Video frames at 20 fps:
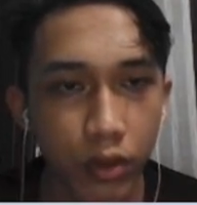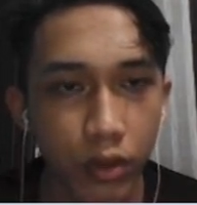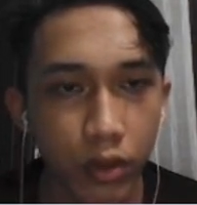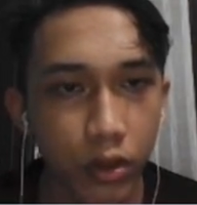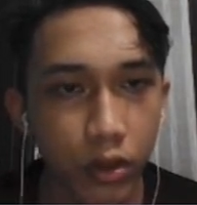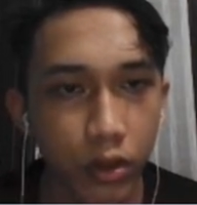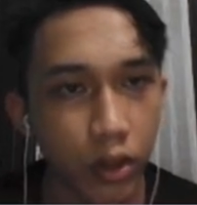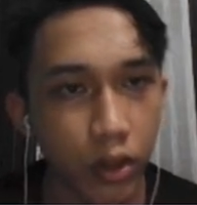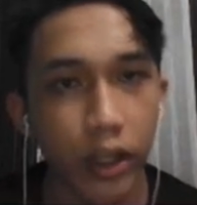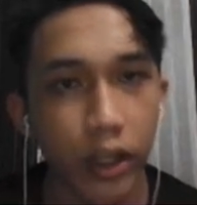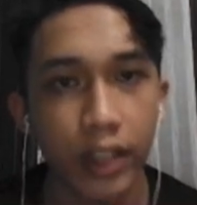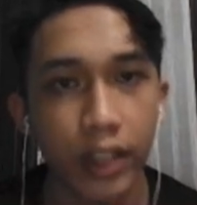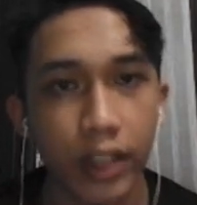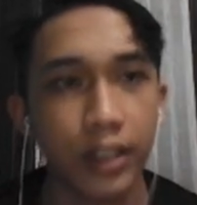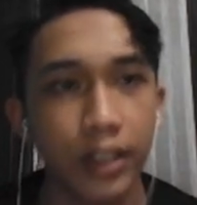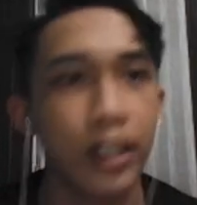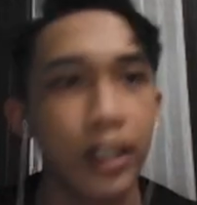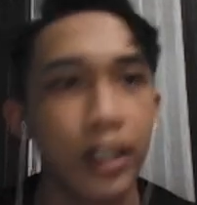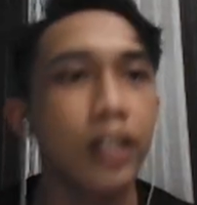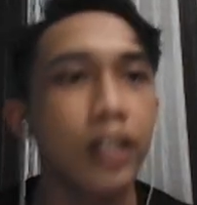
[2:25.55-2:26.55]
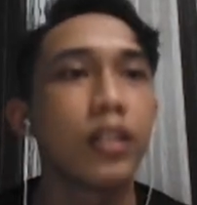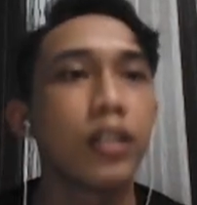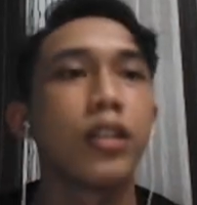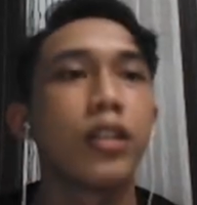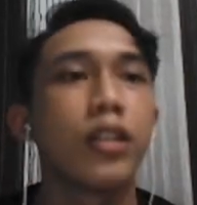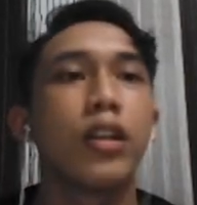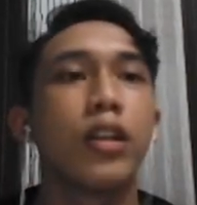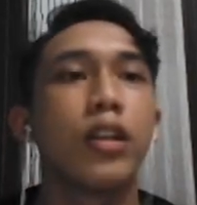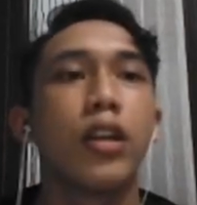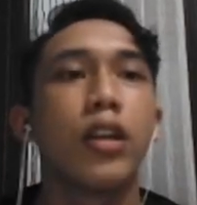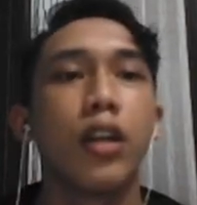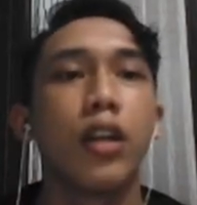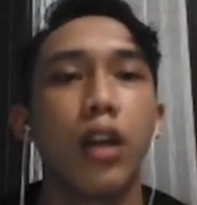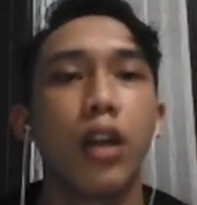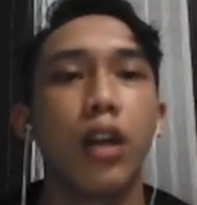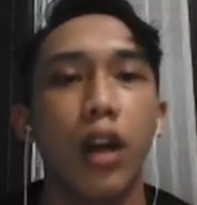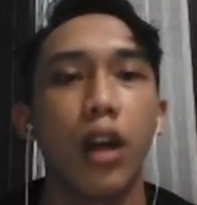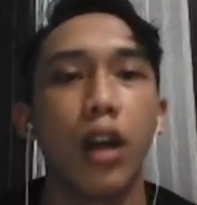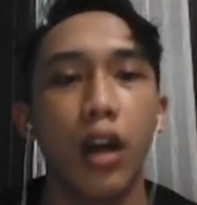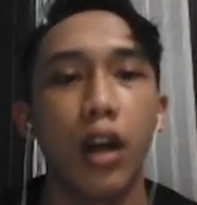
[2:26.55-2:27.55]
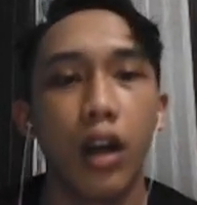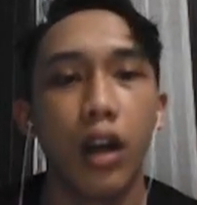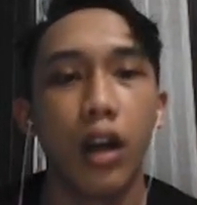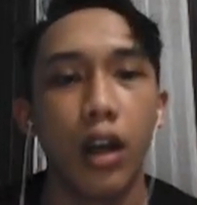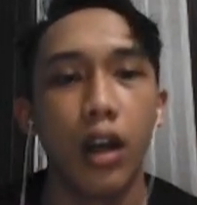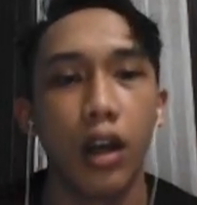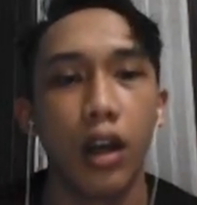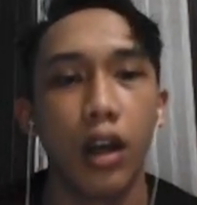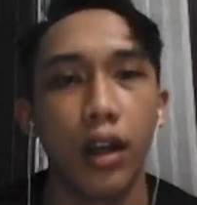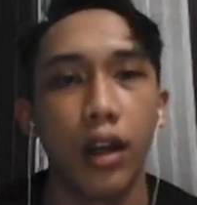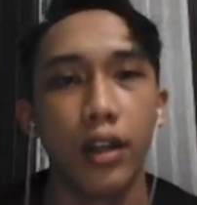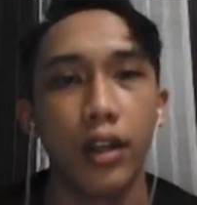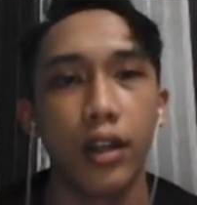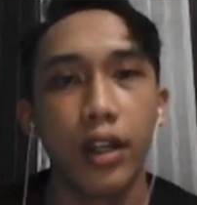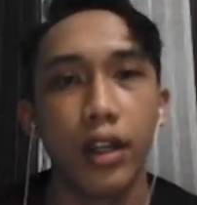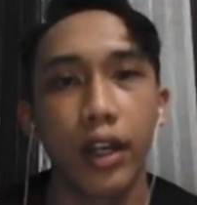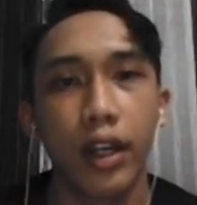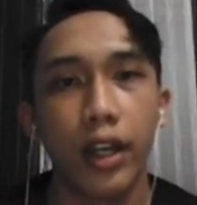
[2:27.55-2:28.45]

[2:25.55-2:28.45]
So that's it. The